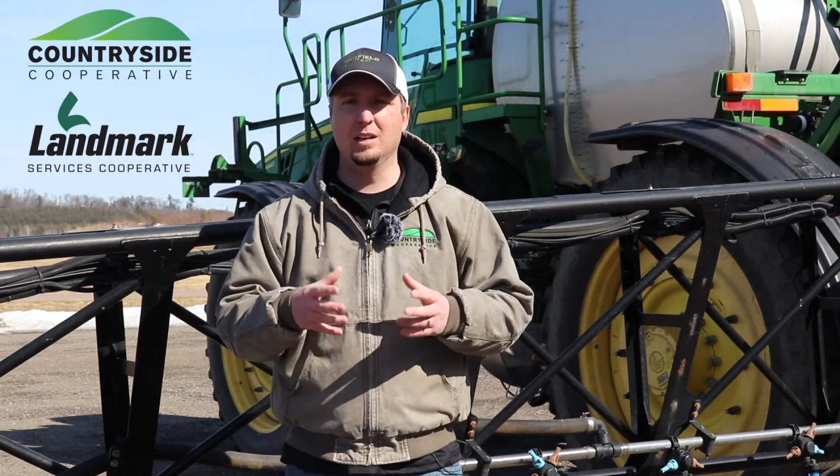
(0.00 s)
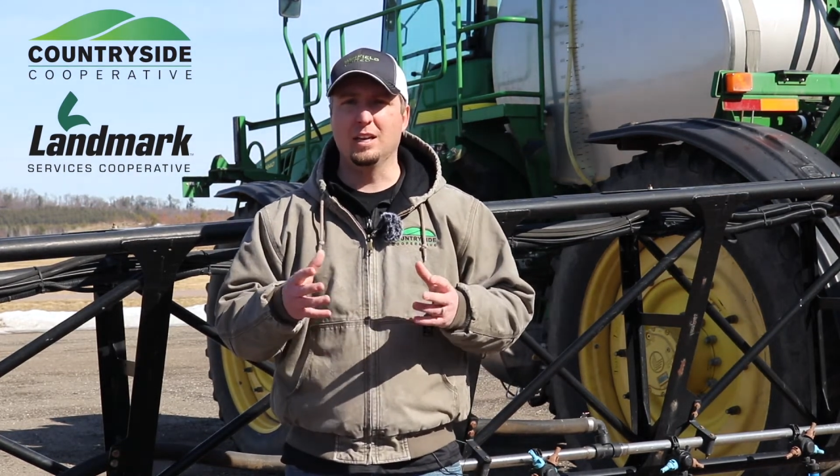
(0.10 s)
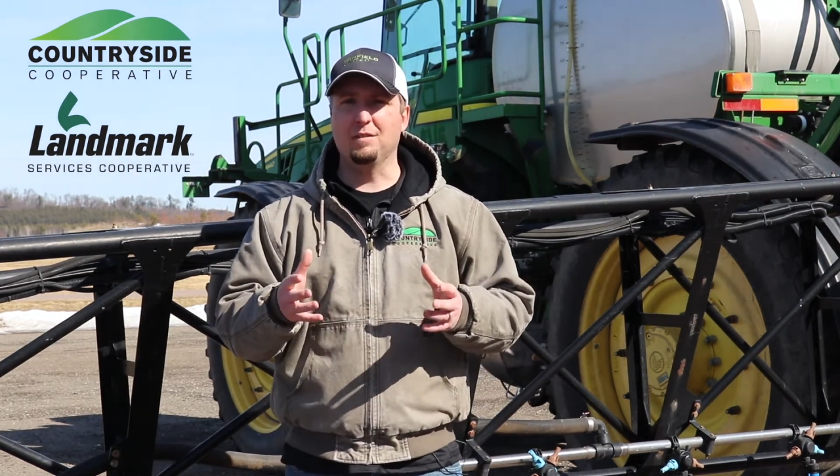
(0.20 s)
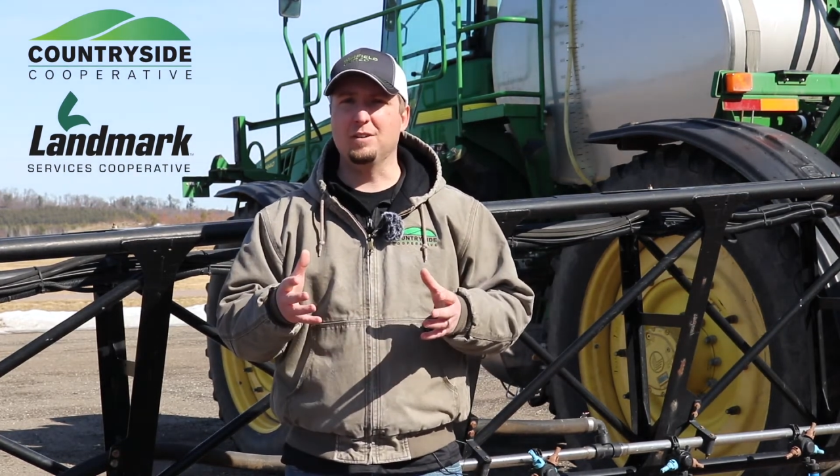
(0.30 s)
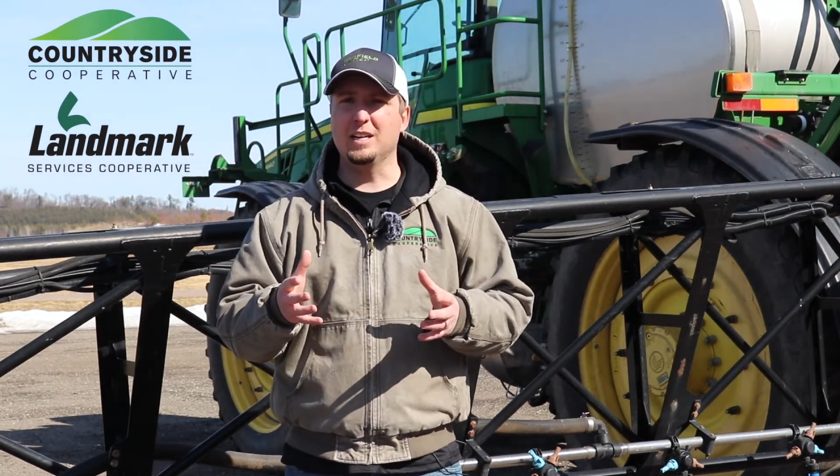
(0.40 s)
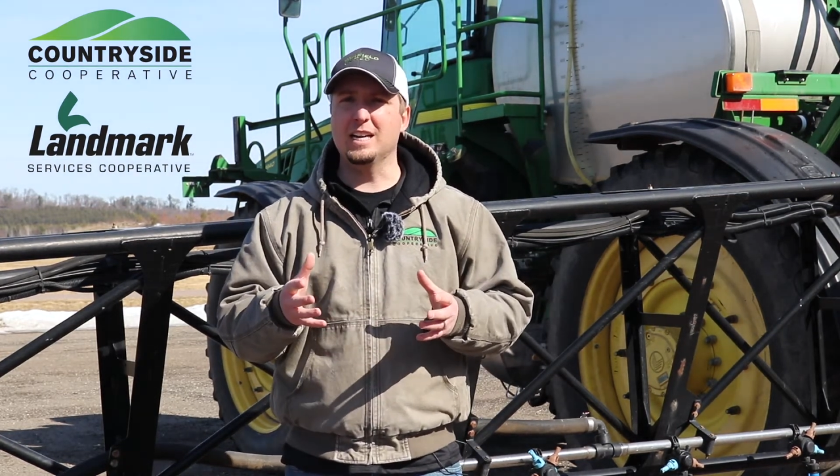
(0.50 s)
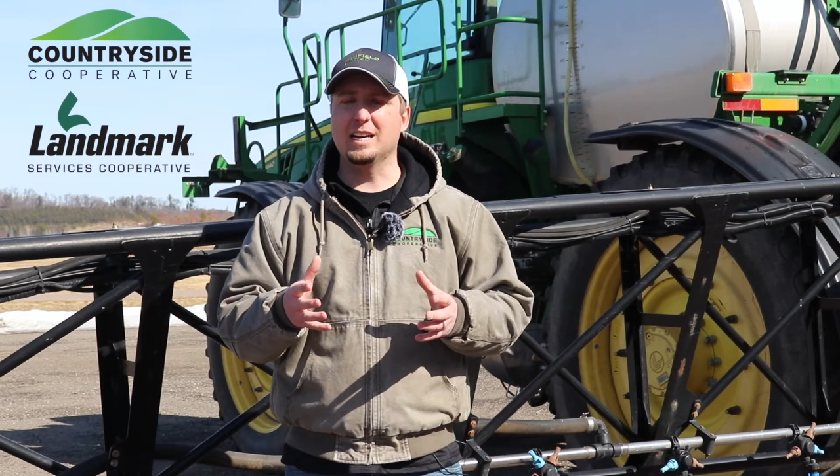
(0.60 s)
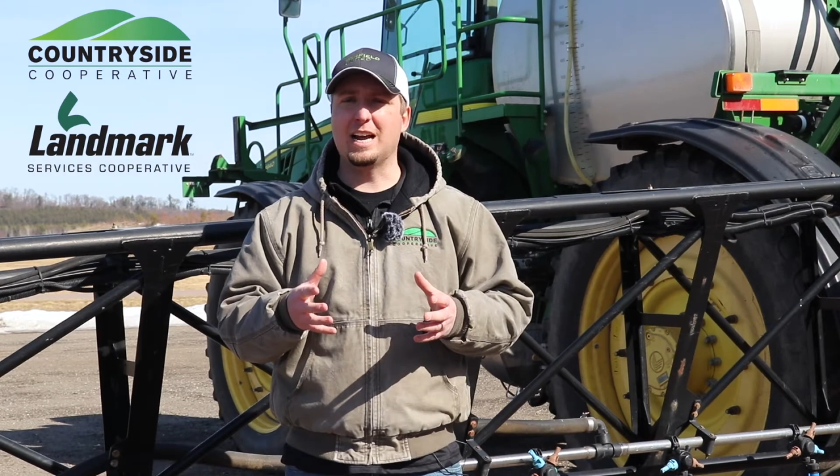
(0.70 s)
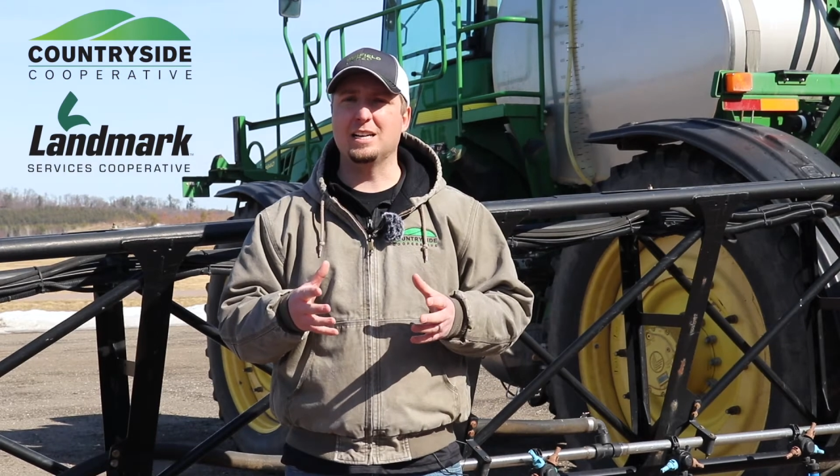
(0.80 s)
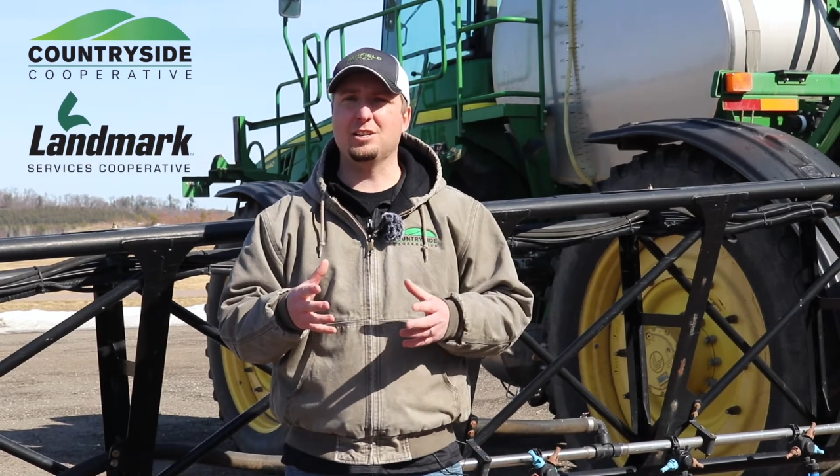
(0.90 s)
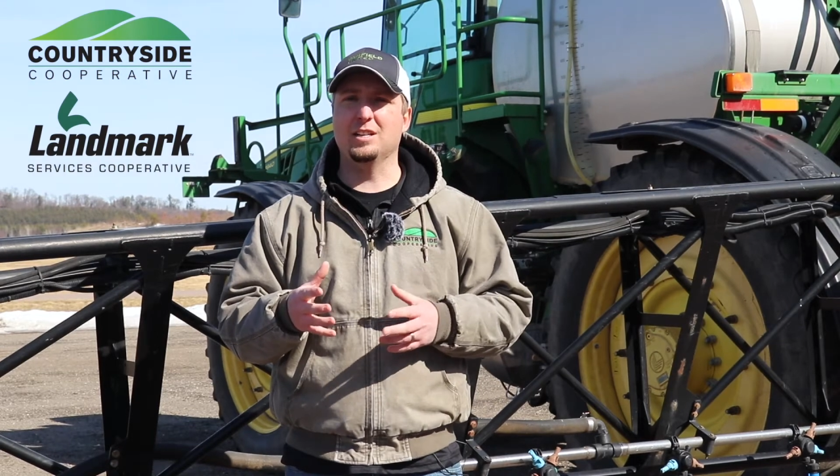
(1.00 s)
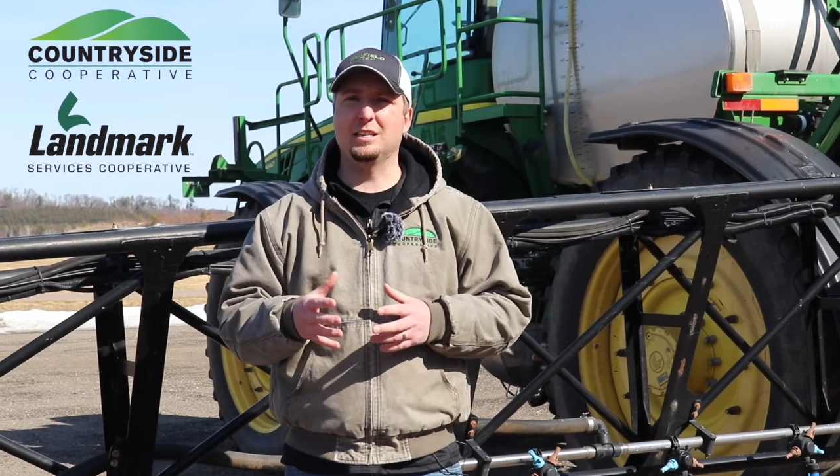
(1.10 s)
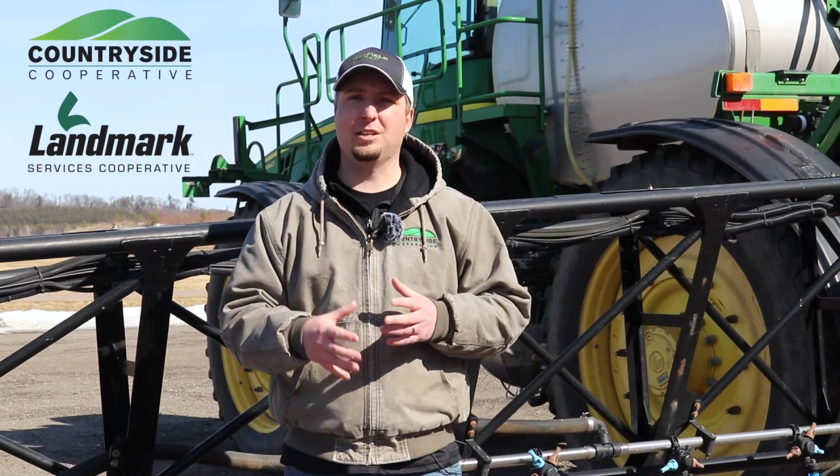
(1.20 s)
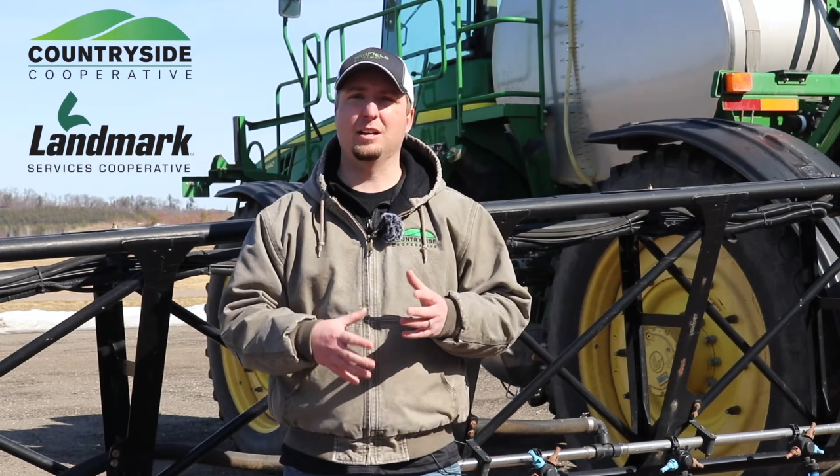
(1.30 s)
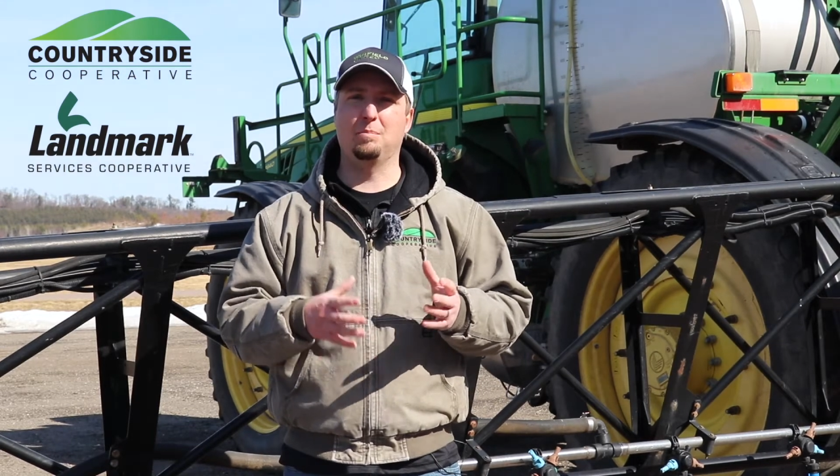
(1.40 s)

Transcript: If you need a nozzle that's going to